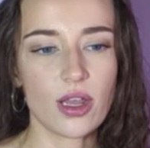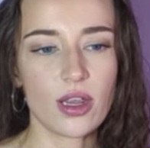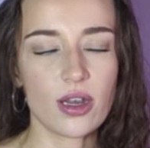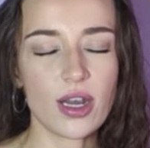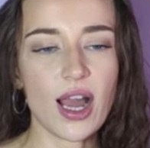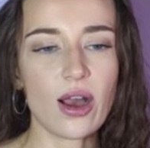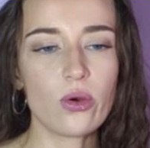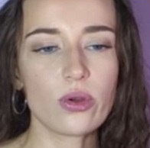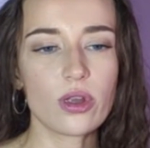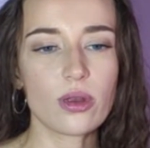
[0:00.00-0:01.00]

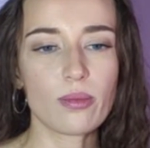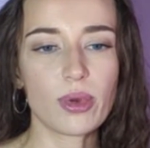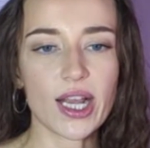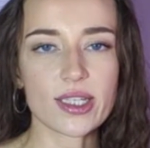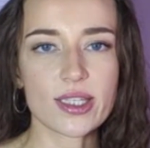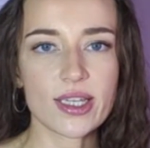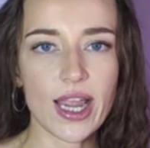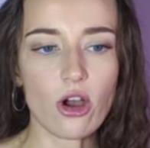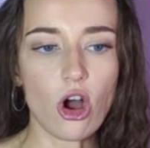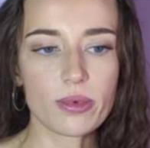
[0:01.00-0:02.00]
Now black's
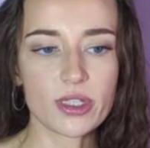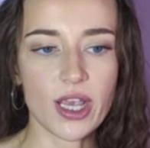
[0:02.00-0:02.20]
knight hops